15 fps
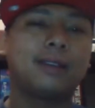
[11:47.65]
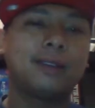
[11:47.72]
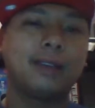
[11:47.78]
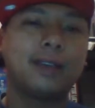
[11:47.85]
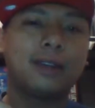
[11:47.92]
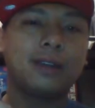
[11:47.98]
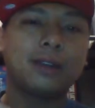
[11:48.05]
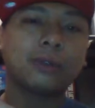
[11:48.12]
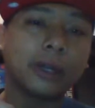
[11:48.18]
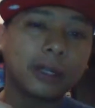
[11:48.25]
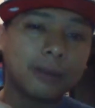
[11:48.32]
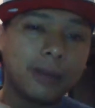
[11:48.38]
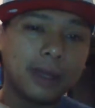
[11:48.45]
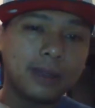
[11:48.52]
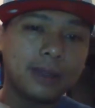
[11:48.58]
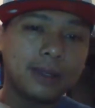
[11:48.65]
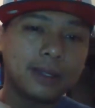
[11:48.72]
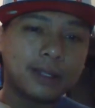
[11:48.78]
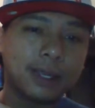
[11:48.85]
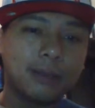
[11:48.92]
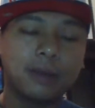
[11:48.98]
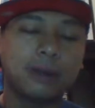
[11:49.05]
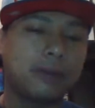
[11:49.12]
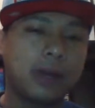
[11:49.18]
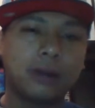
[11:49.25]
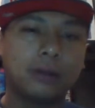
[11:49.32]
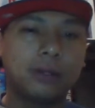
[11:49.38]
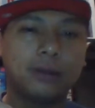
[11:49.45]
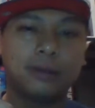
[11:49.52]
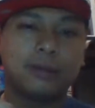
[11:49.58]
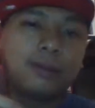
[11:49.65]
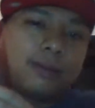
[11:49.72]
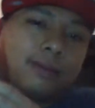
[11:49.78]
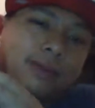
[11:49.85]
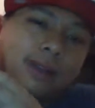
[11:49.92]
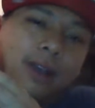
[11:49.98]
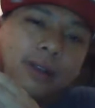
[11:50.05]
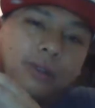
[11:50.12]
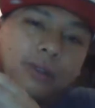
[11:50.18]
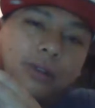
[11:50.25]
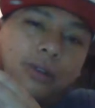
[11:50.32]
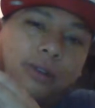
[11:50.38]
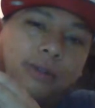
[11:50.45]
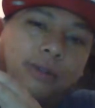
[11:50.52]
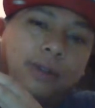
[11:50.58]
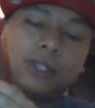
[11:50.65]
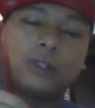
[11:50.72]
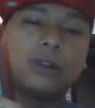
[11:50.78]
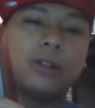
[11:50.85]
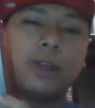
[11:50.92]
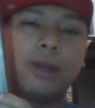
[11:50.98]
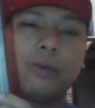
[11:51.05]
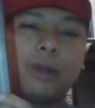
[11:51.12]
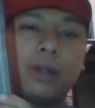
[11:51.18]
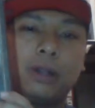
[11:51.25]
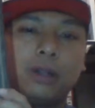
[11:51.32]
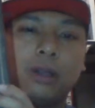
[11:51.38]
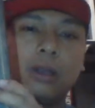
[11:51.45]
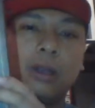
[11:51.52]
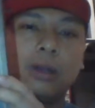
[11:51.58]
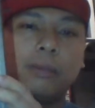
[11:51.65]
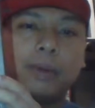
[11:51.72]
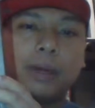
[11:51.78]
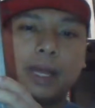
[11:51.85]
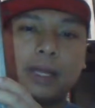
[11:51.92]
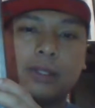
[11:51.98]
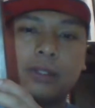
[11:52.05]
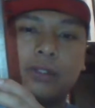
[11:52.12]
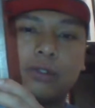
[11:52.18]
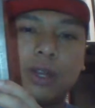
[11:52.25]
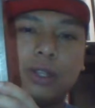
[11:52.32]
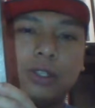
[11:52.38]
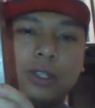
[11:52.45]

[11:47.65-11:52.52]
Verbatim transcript: Cannot recommend this game enough. I don't know the fiction all that well, but as a strategy